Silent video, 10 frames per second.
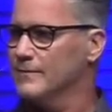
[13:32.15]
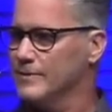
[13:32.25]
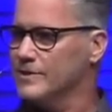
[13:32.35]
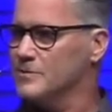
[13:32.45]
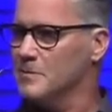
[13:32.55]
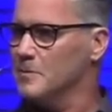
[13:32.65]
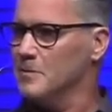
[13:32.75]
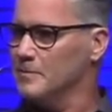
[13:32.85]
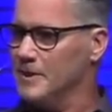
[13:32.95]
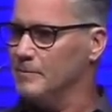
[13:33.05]

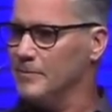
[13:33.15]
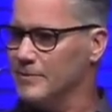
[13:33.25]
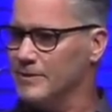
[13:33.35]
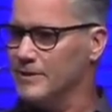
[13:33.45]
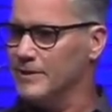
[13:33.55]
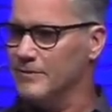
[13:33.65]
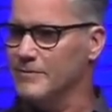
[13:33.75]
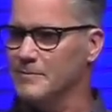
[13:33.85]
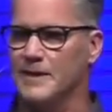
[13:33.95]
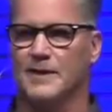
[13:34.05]
reasonable people you could
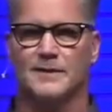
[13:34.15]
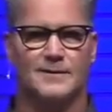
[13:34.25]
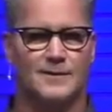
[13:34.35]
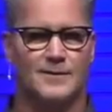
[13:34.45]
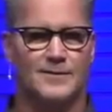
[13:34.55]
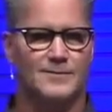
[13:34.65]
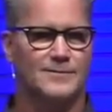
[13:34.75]
ever meet, you know.